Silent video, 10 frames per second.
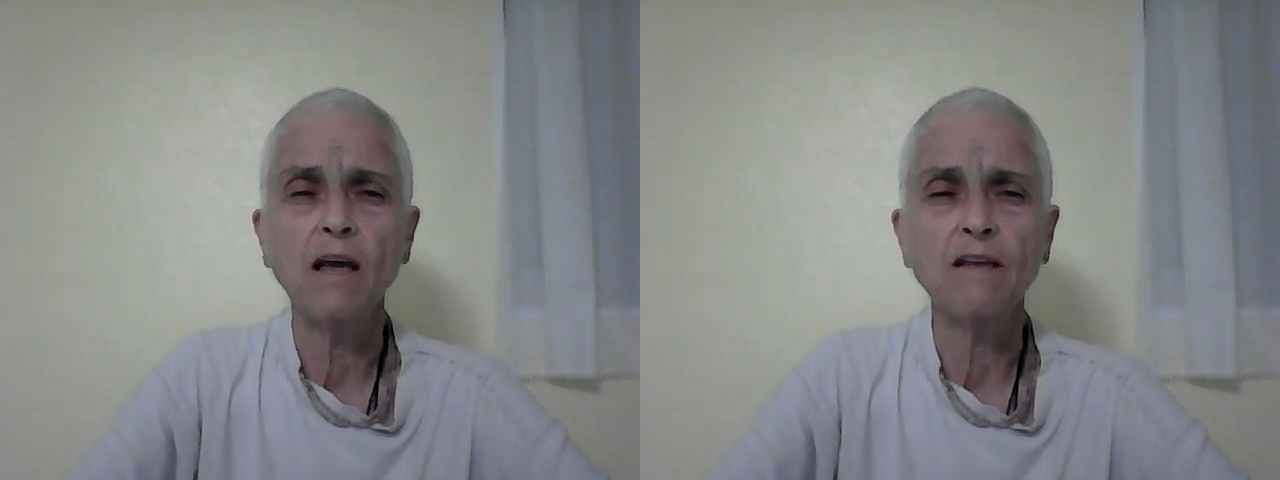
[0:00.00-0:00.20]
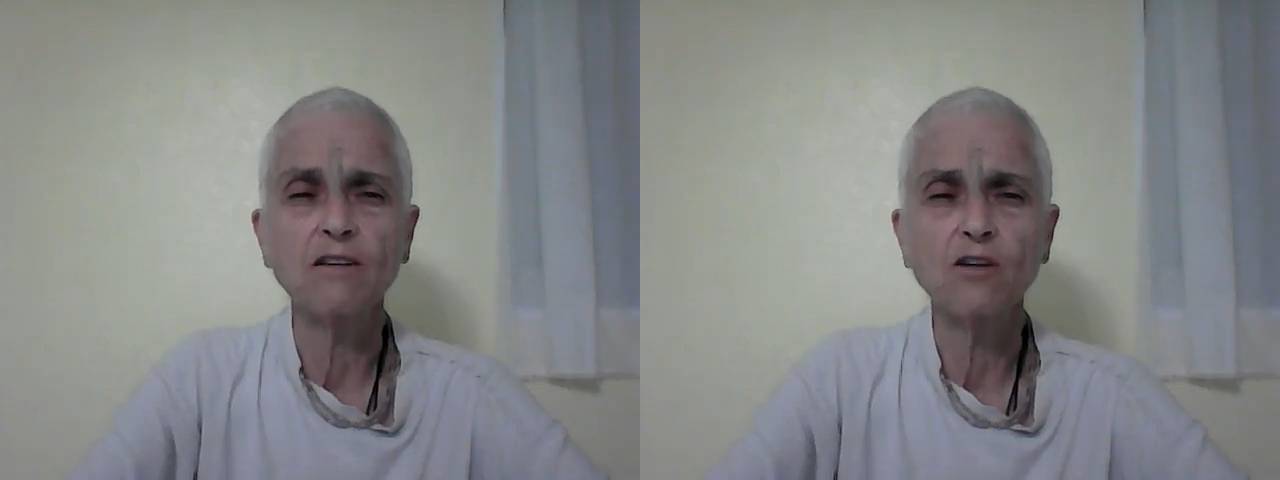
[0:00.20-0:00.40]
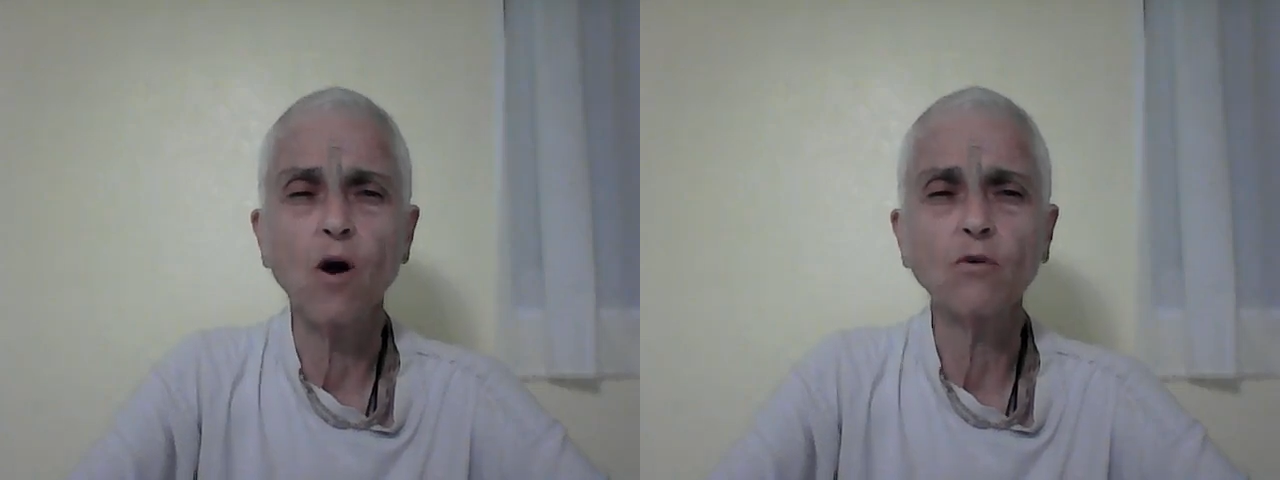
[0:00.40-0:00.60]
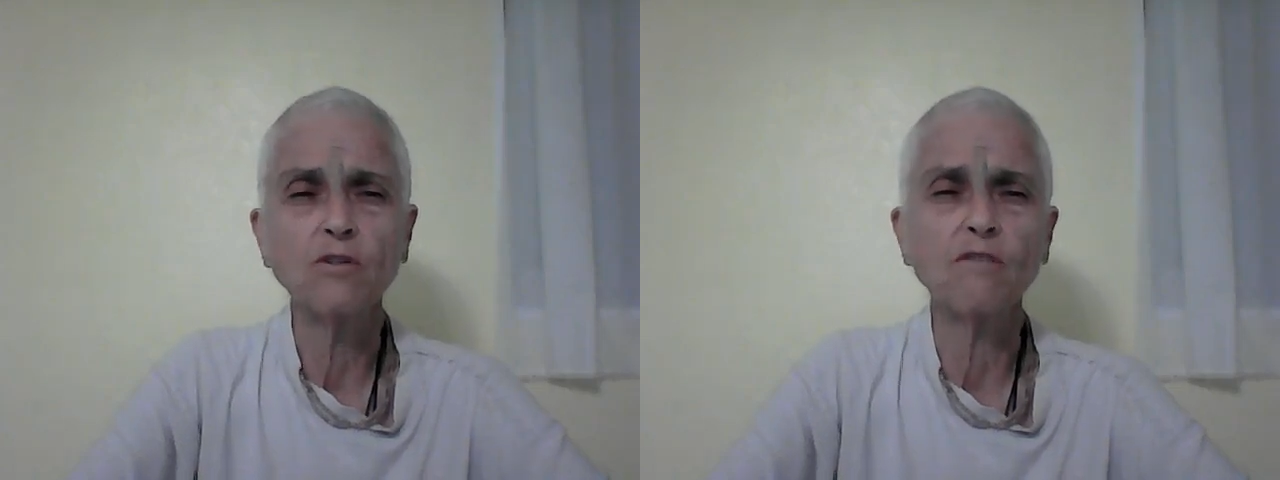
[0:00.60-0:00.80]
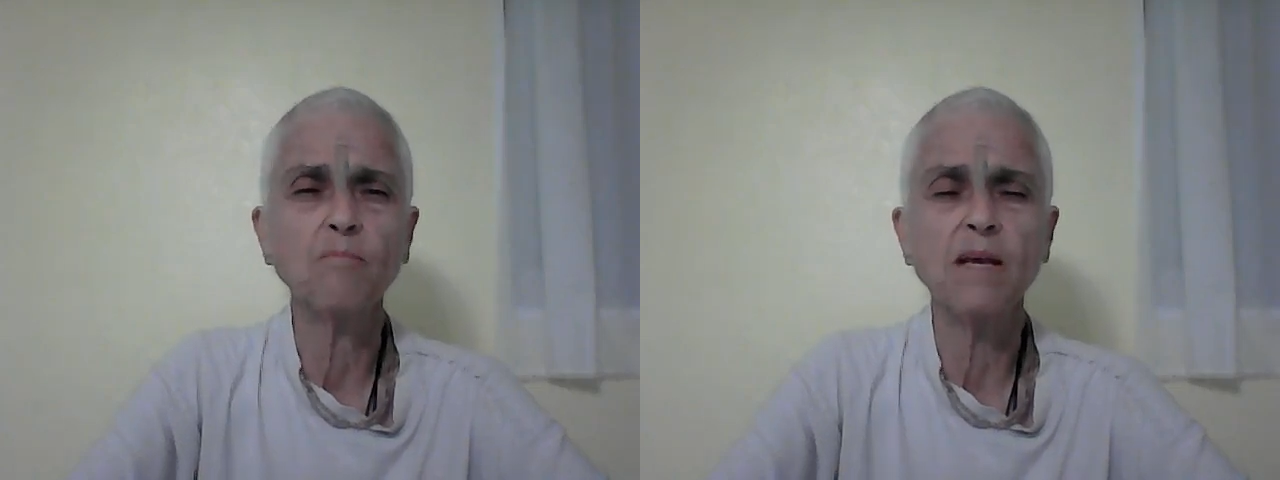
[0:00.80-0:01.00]
and this
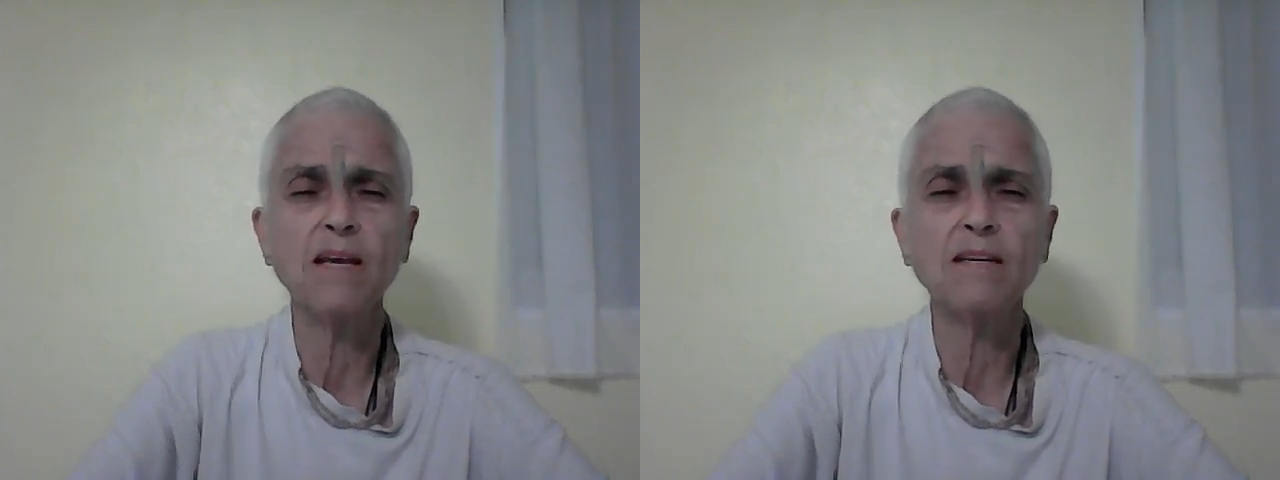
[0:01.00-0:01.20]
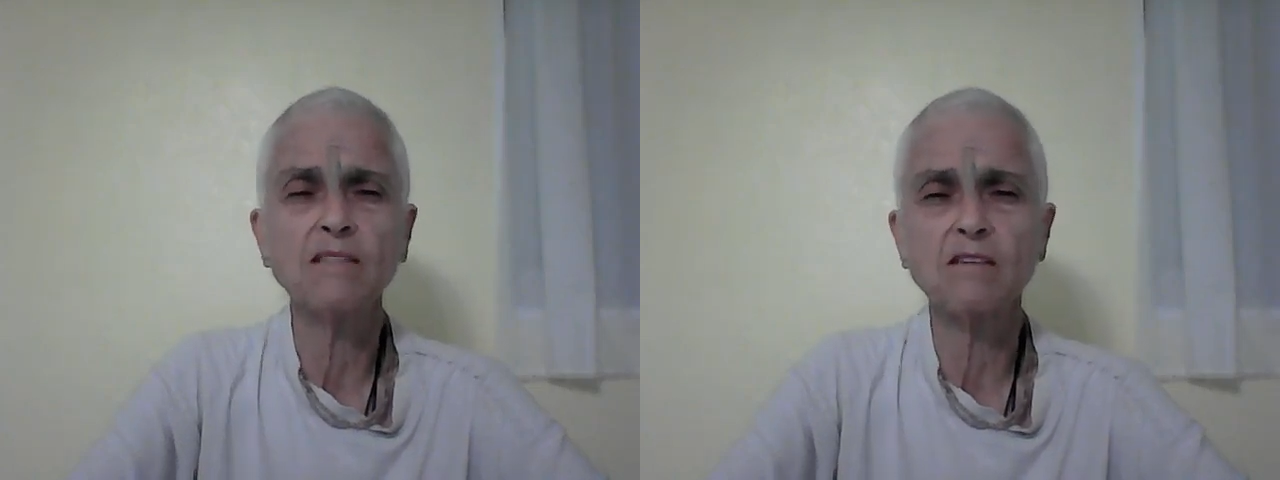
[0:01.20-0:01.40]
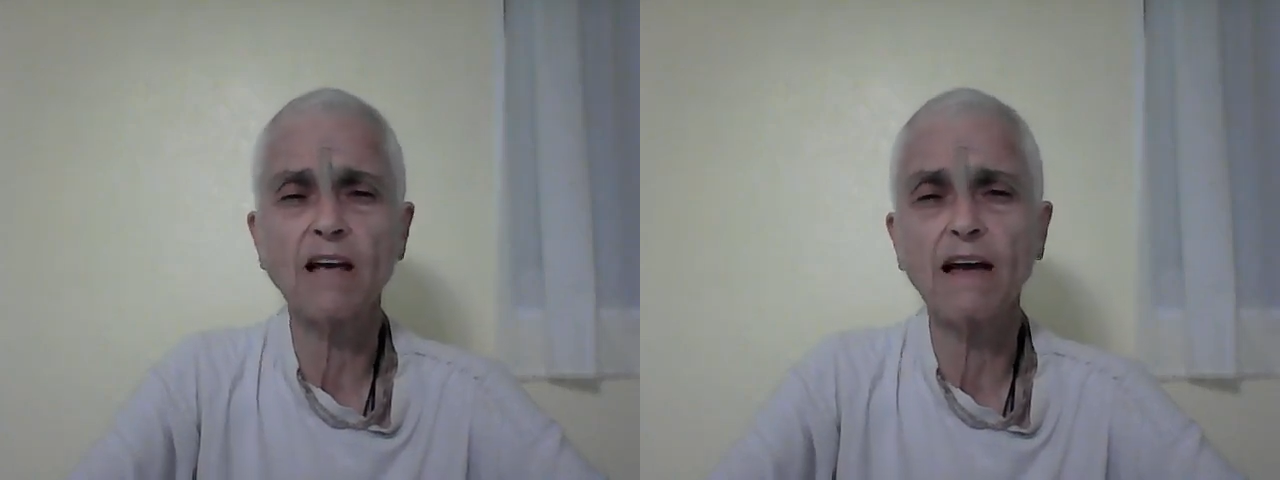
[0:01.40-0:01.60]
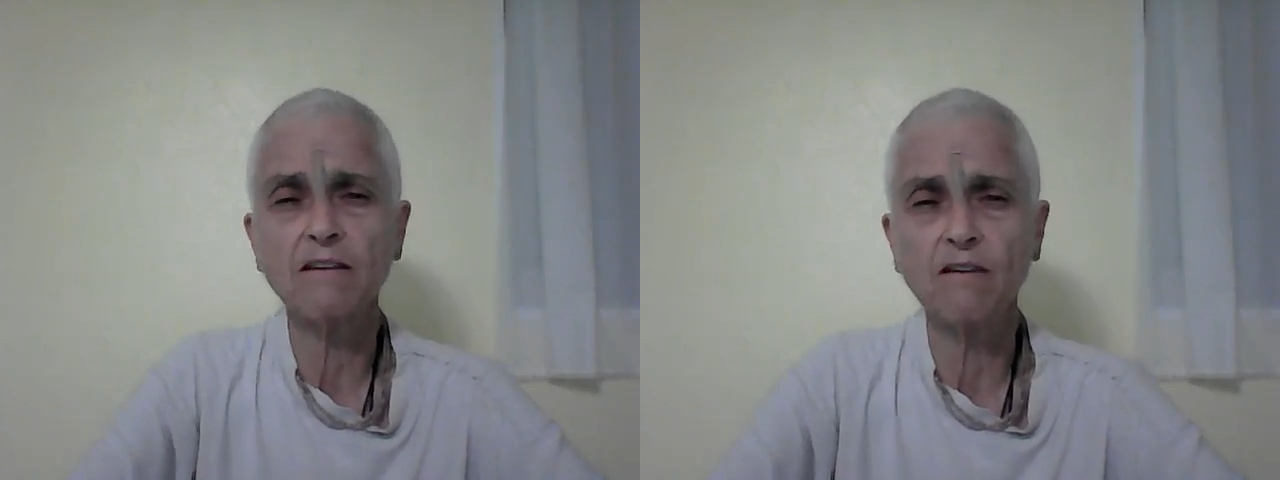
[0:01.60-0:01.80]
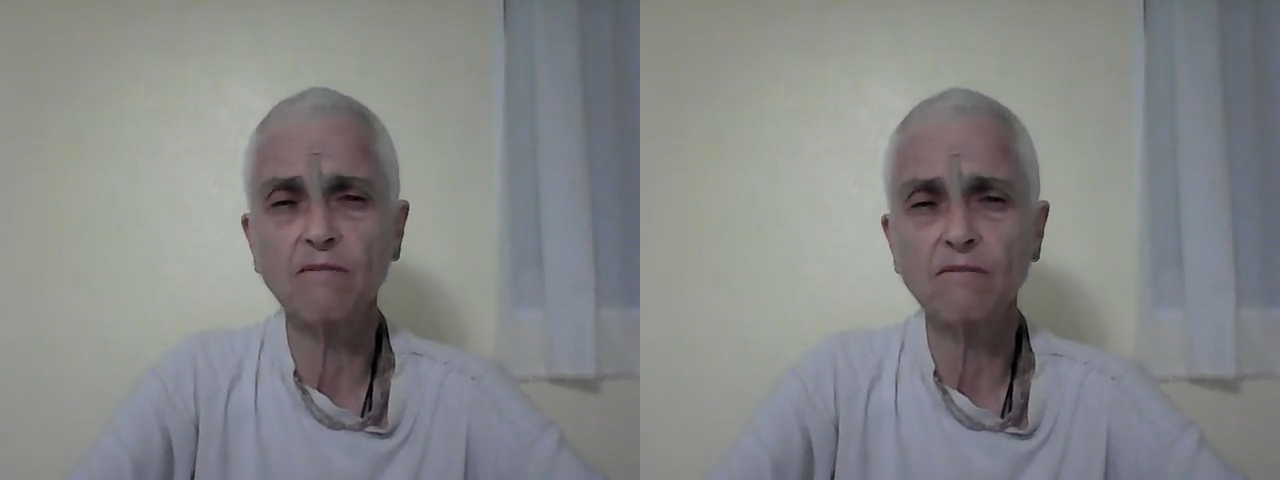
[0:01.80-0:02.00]
host of beings is
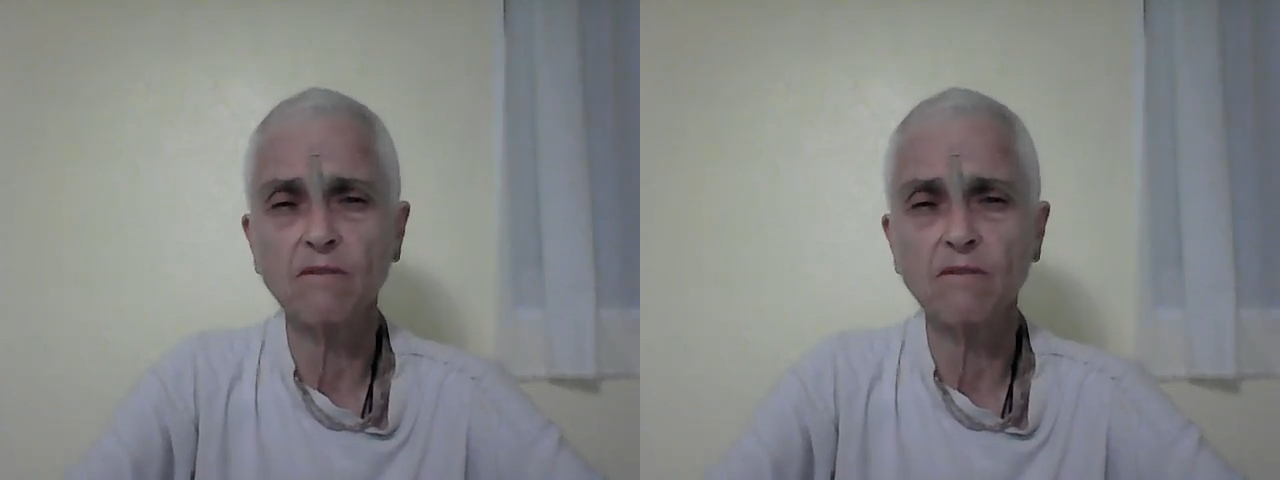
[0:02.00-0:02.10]
active.